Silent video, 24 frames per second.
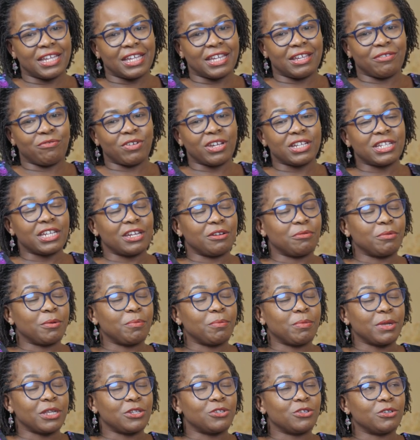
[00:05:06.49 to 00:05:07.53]
And in fact, I
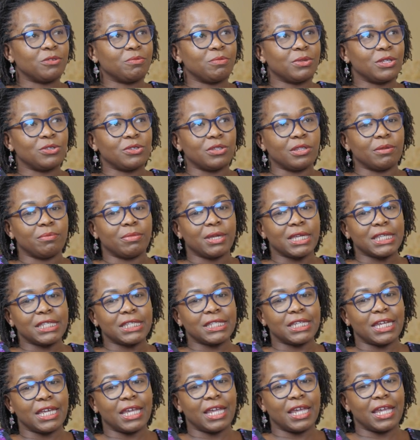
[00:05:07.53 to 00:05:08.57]
remember he took me to the
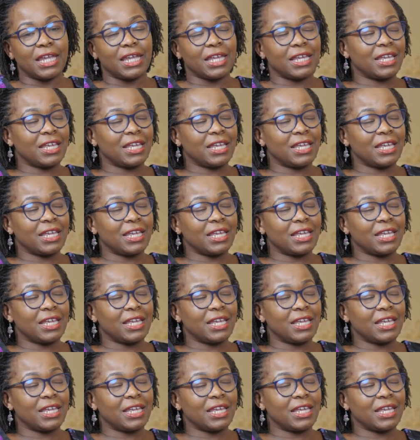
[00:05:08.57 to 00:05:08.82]
best AA